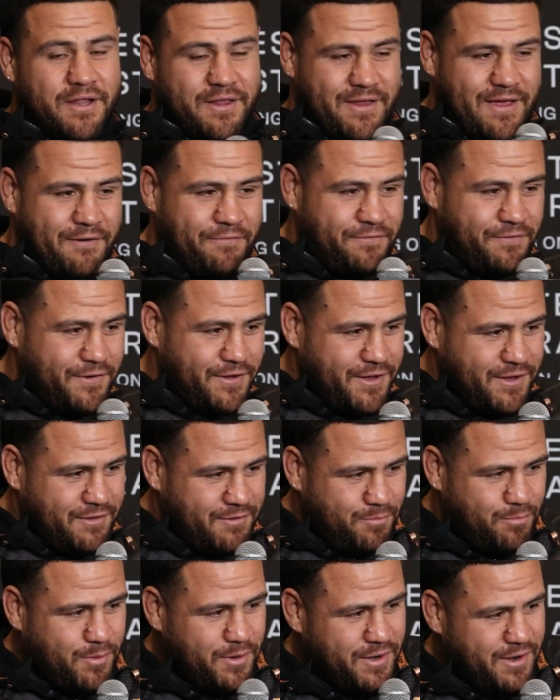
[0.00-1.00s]
Definitely,
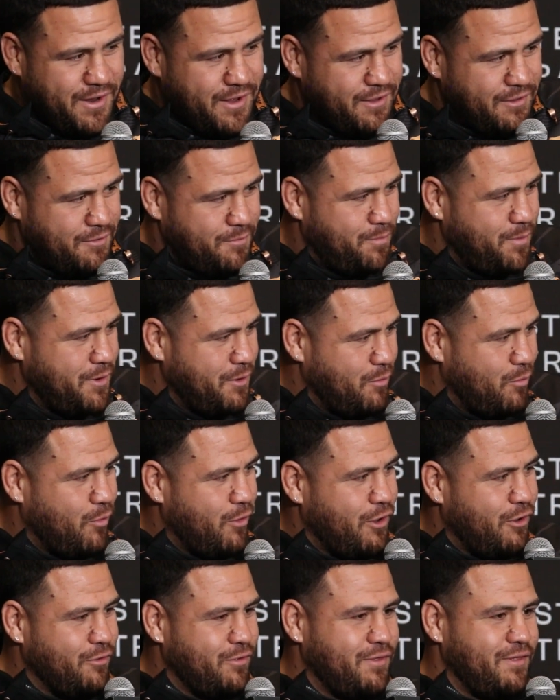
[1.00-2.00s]
it's been a
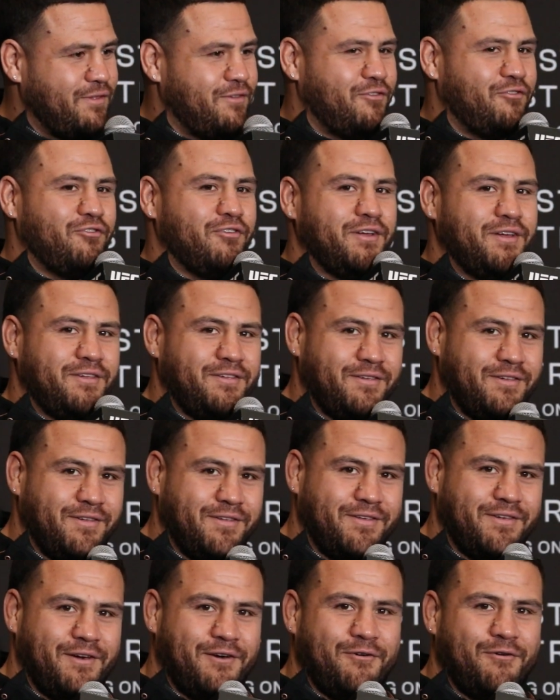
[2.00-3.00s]
while since drinks,
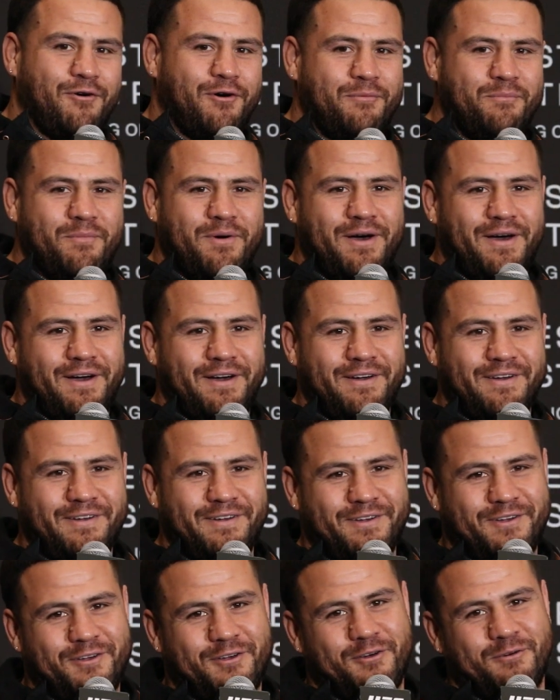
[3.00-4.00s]
so
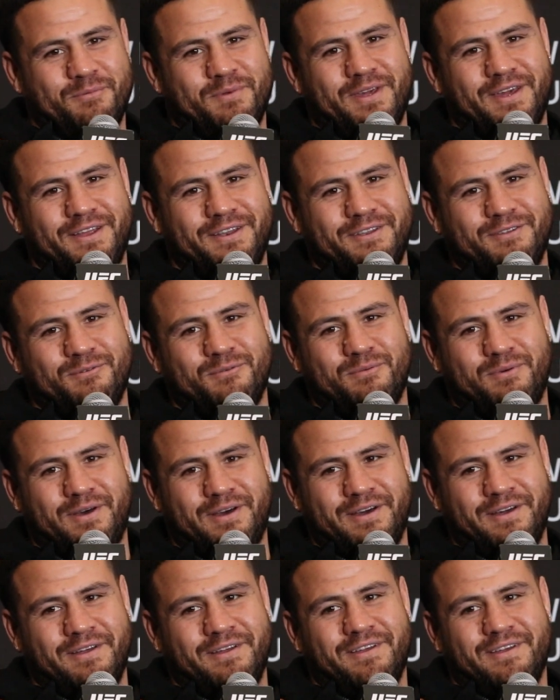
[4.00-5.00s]
I'm keen
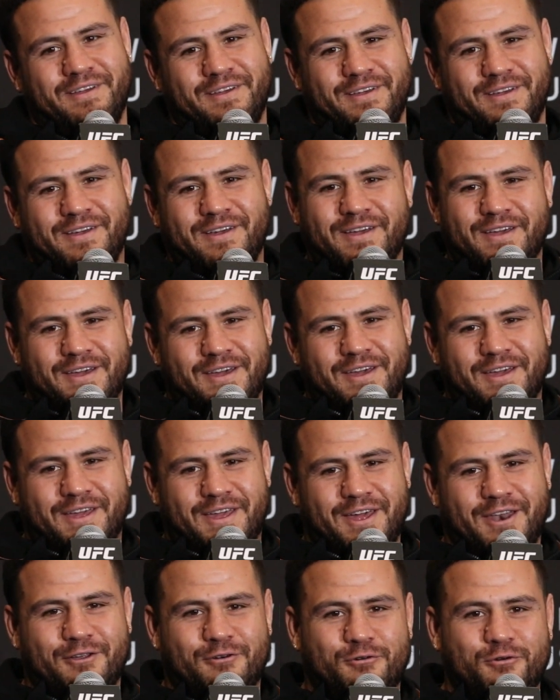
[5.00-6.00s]
to
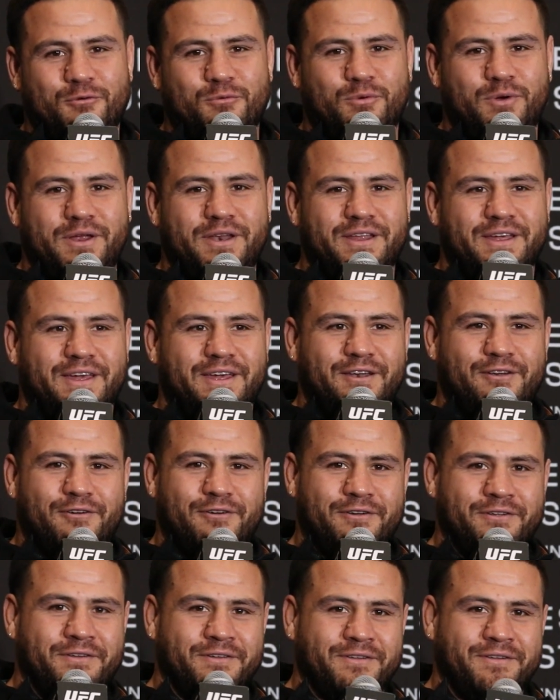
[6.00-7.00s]
get a good win and get
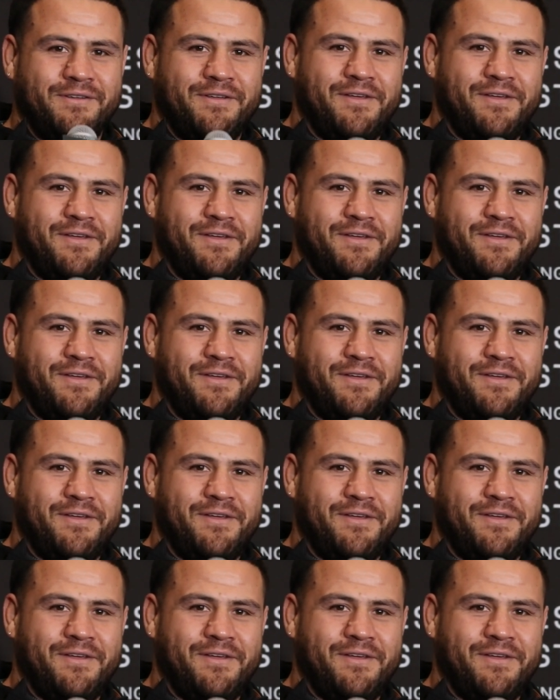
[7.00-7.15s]
on it.